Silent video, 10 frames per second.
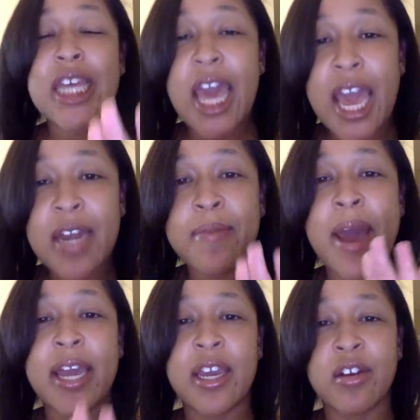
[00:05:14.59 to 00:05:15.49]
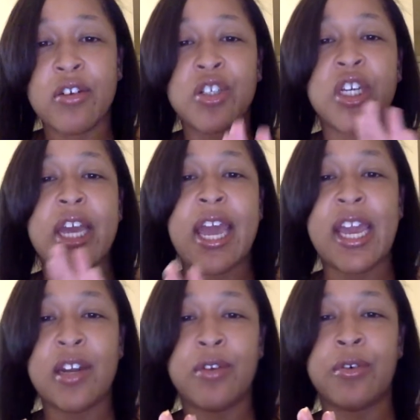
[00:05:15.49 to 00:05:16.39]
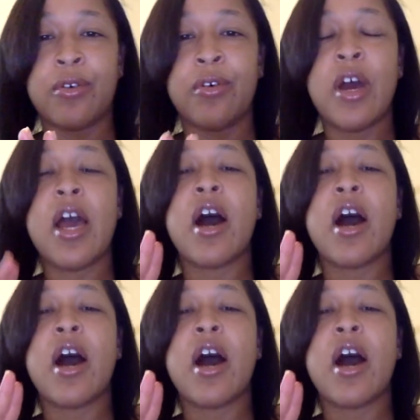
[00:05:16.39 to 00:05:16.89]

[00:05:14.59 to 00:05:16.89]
Can my energy handle